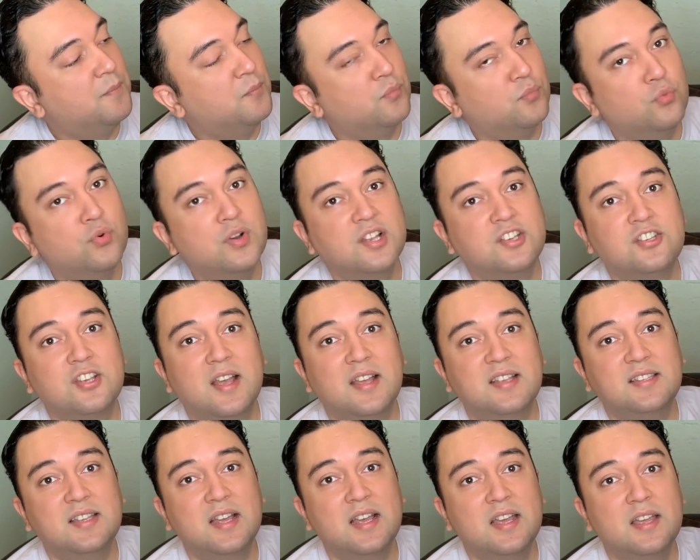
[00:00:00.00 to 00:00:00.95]
which,
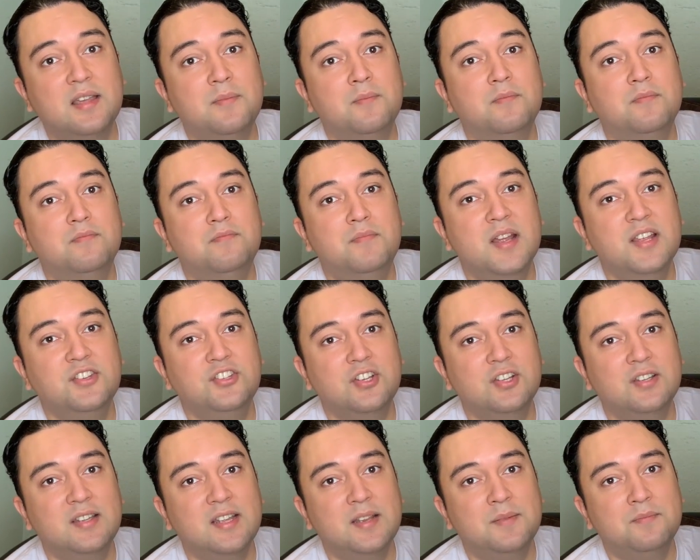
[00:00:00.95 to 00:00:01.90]
as I
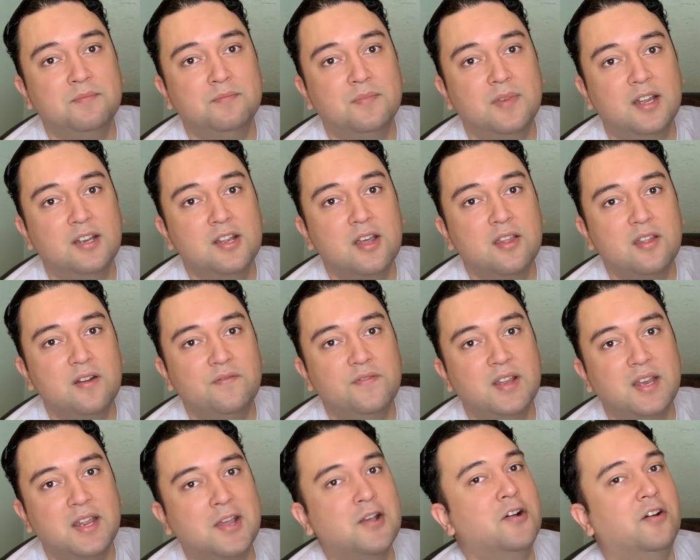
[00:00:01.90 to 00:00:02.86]
mentioned in another
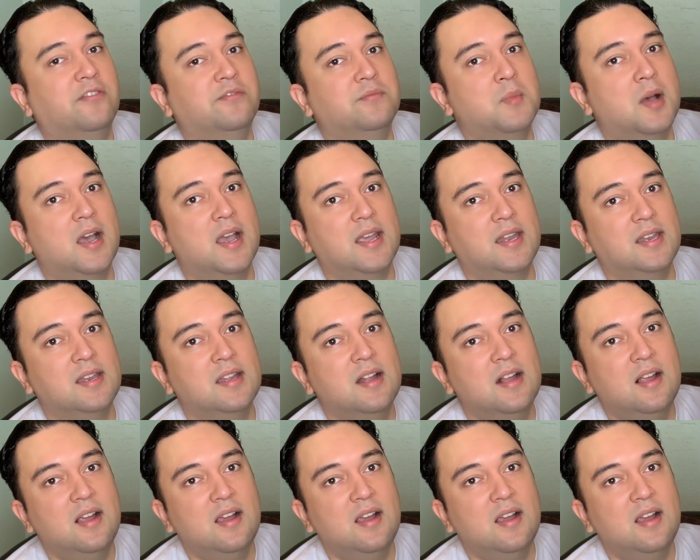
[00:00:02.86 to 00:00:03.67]
video of mine,